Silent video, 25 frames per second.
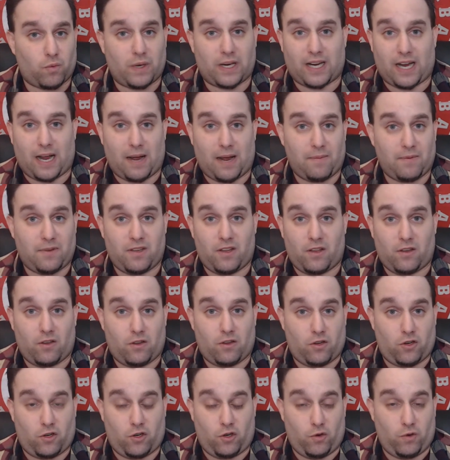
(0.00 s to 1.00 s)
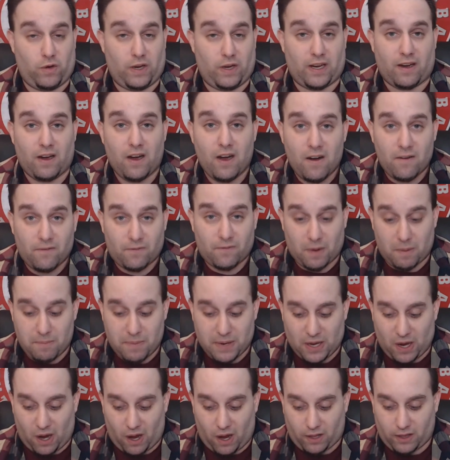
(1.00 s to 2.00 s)
when it comes to shooting from
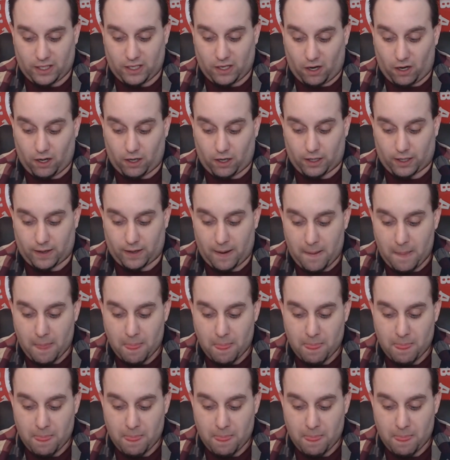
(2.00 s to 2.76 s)
beyond the arc